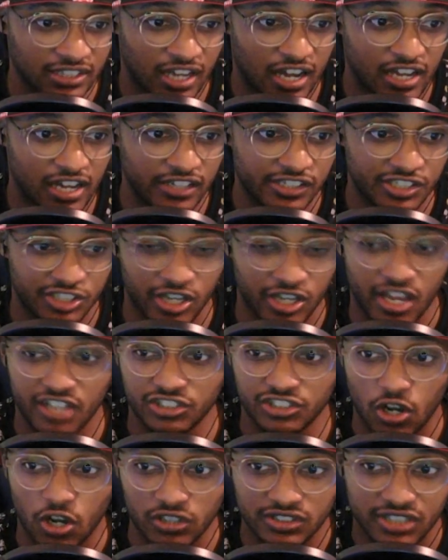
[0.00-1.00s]
unchanged
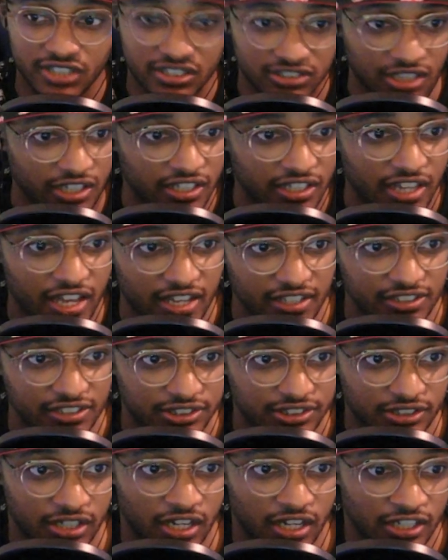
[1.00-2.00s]
got
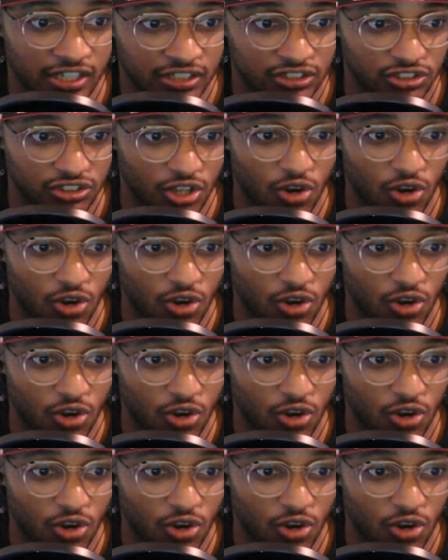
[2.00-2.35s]
disengaged. So